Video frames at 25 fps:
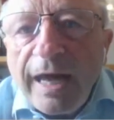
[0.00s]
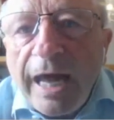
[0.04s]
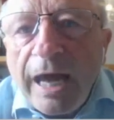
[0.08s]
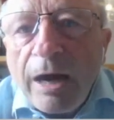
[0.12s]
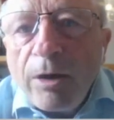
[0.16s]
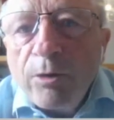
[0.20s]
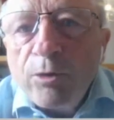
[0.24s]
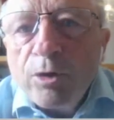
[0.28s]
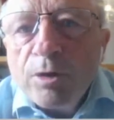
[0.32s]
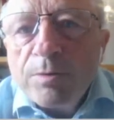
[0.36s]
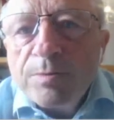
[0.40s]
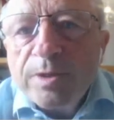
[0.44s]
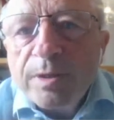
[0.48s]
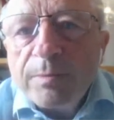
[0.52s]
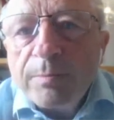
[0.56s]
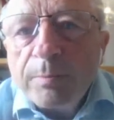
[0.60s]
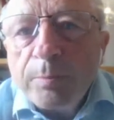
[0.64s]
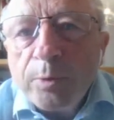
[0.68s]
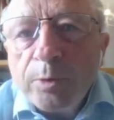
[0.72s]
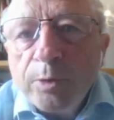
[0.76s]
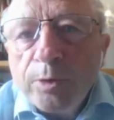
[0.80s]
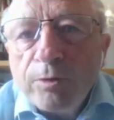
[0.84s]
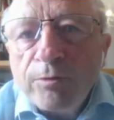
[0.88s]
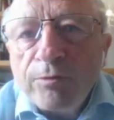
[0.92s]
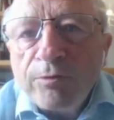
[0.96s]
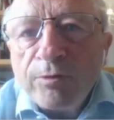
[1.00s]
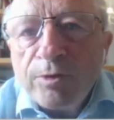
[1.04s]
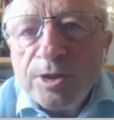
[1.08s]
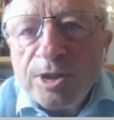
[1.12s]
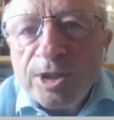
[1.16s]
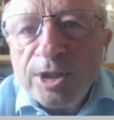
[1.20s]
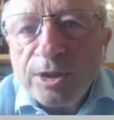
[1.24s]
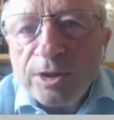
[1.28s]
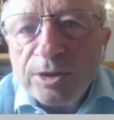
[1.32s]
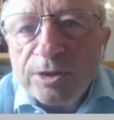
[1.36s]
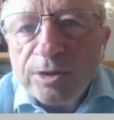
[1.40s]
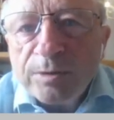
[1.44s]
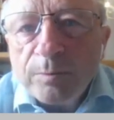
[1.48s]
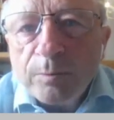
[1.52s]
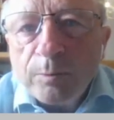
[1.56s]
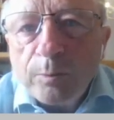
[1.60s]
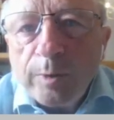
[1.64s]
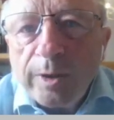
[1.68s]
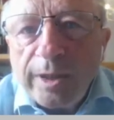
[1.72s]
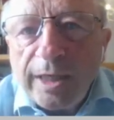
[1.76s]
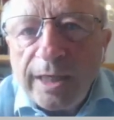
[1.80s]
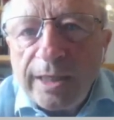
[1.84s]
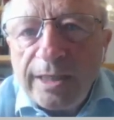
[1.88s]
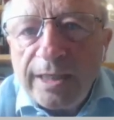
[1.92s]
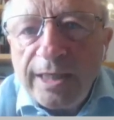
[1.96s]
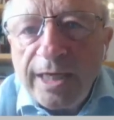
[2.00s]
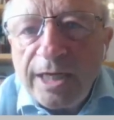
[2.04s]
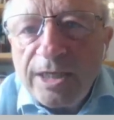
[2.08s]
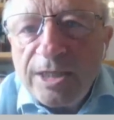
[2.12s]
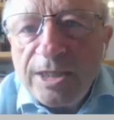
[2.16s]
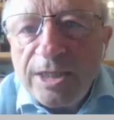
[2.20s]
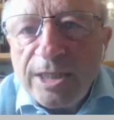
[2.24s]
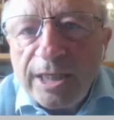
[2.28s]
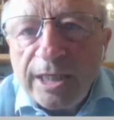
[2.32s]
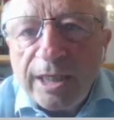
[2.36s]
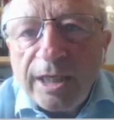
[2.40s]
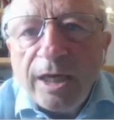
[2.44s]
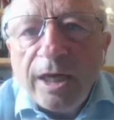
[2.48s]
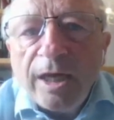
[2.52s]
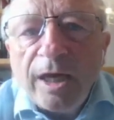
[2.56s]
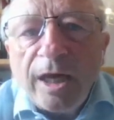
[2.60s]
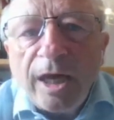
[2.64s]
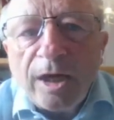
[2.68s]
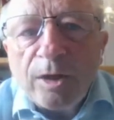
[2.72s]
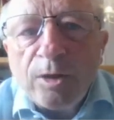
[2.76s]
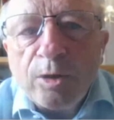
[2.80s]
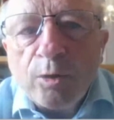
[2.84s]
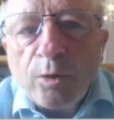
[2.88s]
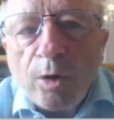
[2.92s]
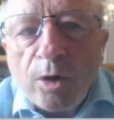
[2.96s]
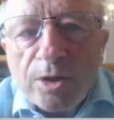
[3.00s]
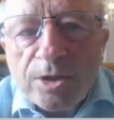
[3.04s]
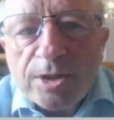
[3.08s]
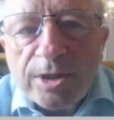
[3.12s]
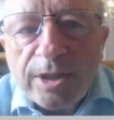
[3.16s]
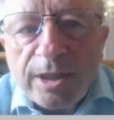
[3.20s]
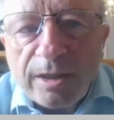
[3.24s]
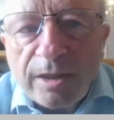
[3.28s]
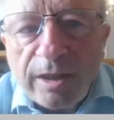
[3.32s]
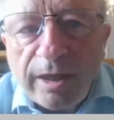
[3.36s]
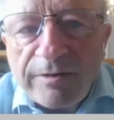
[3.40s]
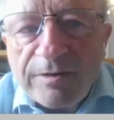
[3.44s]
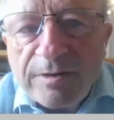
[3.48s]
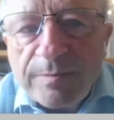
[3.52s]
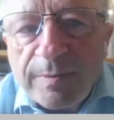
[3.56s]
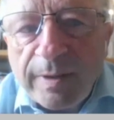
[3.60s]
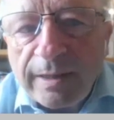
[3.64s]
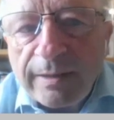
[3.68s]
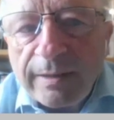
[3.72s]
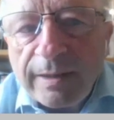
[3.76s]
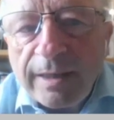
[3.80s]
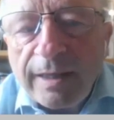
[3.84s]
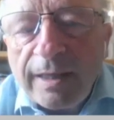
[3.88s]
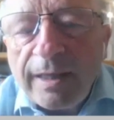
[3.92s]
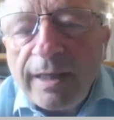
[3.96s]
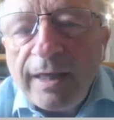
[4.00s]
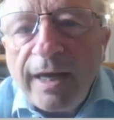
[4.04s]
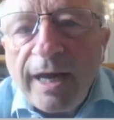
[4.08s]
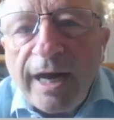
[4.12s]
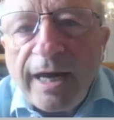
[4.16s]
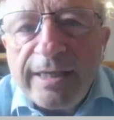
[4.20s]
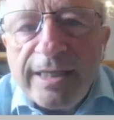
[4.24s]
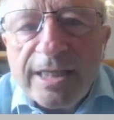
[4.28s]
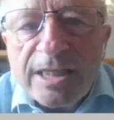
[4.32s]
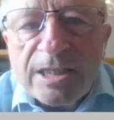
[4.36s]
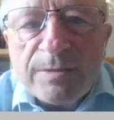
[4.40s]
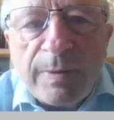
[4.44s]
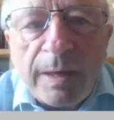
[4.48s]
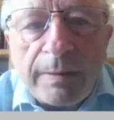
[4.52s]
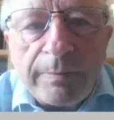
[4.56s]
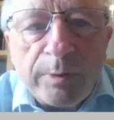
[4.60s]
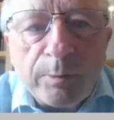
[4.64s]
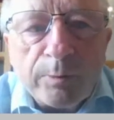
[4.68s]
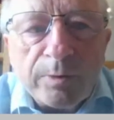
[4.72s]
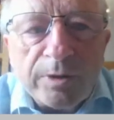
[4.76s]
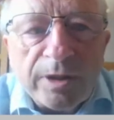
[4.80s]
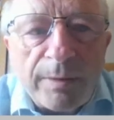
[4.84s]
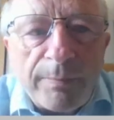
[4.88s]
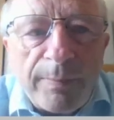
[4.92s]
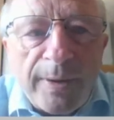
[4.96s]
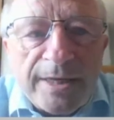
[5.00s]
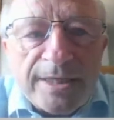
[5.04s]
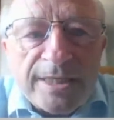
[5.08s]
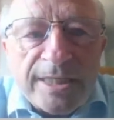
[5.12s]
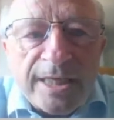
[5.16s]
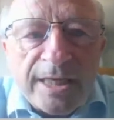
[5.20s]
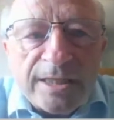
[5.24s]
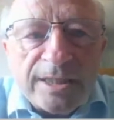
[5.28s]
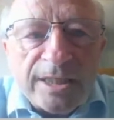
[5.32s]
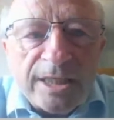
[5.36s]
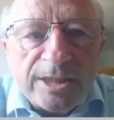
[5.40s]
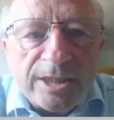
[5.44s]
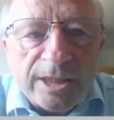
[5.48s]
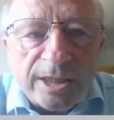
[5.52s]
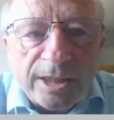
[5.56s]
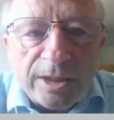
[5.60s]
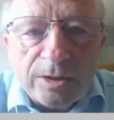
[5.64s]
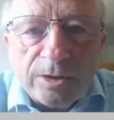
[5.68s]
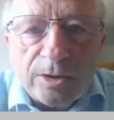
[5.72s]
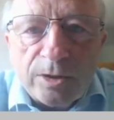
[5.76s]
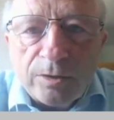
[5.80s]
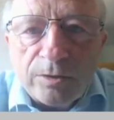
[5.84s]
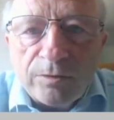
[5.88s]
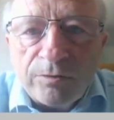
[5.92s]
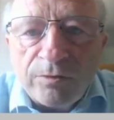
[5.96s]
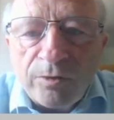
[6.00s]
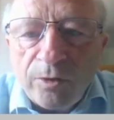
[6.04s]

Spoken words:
outcomes improve for children with ADHD across their lifespan. And this is probably one of the best things that you can do